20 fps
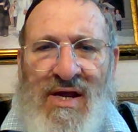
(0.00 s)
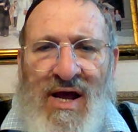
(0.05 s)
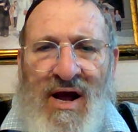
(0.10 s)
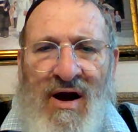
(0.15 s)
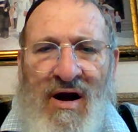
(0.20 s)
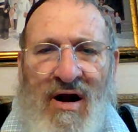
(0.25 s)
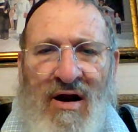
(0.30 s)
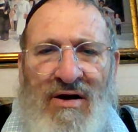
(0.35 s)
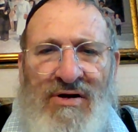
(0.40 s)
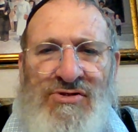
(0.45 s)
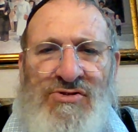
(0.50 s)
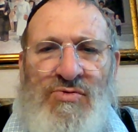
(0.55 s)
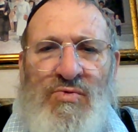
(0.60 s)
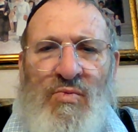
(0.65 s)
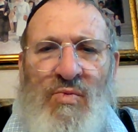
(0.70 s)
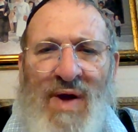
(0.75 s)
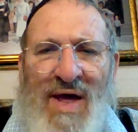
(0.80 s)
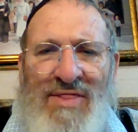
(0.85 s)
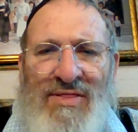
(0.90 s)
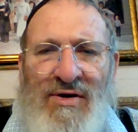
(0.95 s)
harsh
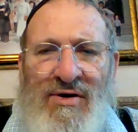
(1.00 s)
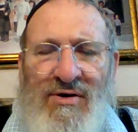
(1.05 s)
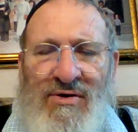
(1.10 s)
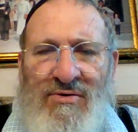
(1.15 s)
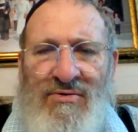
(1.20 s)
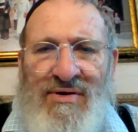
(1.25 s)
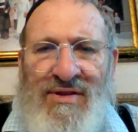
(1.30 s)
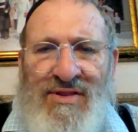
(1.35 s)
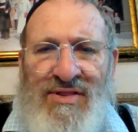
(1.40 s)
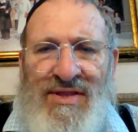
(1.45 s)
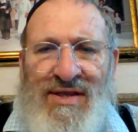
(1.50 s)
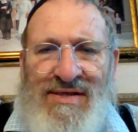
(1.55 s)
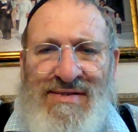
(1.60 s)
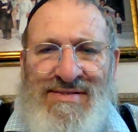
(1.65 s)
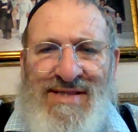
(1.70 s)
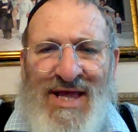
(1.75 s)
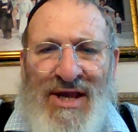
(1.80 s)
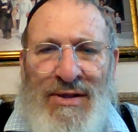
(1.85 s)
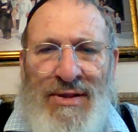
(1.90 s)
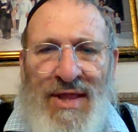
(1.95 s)
weather and
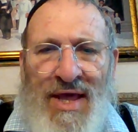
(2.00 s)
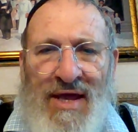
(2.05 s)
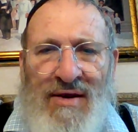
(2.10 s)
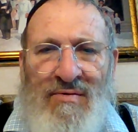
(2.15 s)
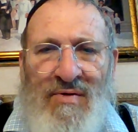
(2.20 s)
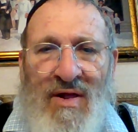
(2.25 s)
things like that?